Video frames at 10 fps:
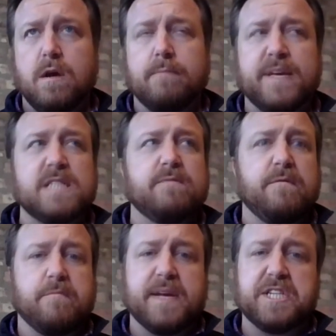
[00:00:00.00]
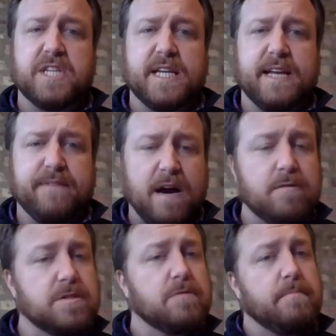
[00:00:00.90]
piece of information to give
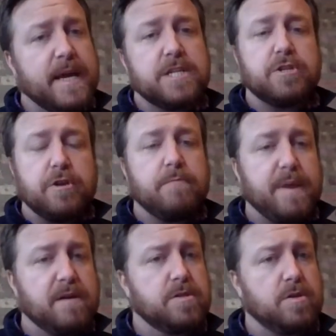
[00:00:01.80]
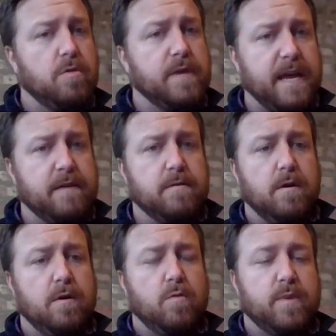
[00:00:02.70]
out. So make sure your parents are okay
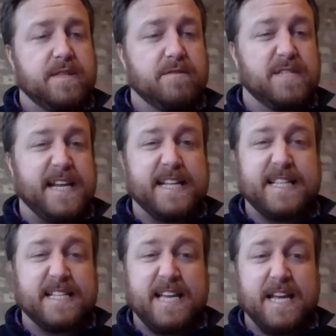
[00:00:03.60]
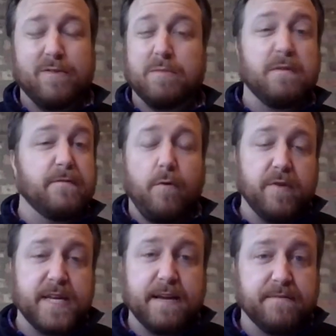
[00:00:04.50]
with you sending that to anyone before
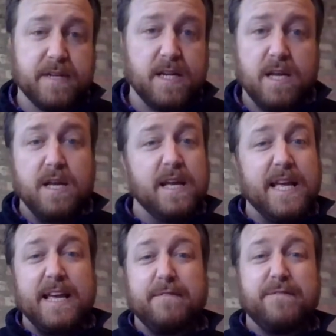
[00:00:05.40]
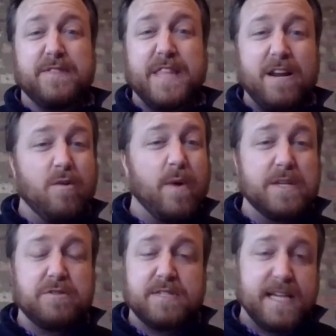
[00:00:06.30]
you give it. If they don't
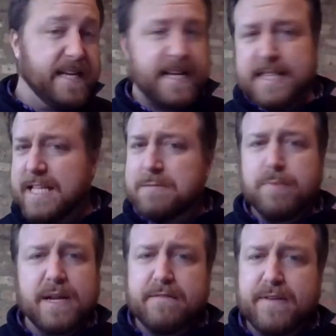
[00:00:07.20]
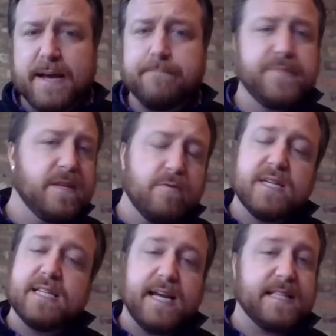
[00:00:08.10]
want you sending it, that's plenty fine. You
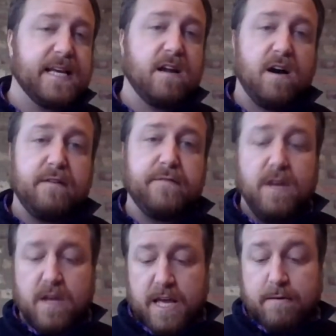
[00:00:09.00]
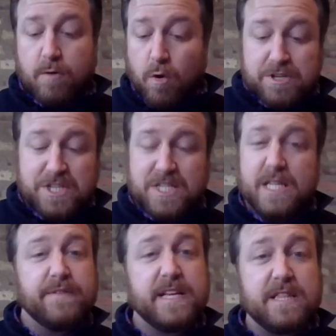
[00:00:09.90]
can take that off or just
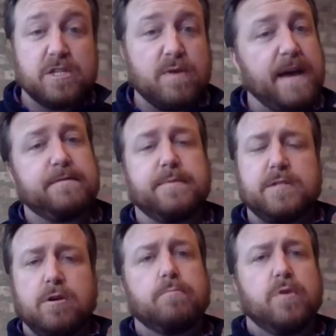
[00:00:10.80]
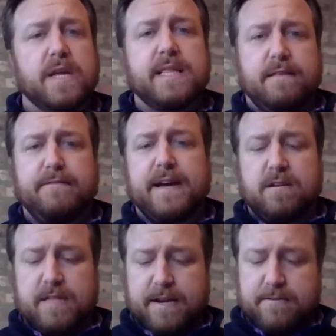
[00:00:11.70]
leave it in the draft, but don't put it in the
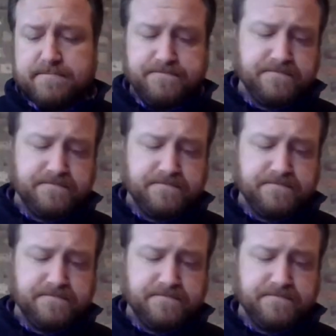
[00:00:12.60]
final letter.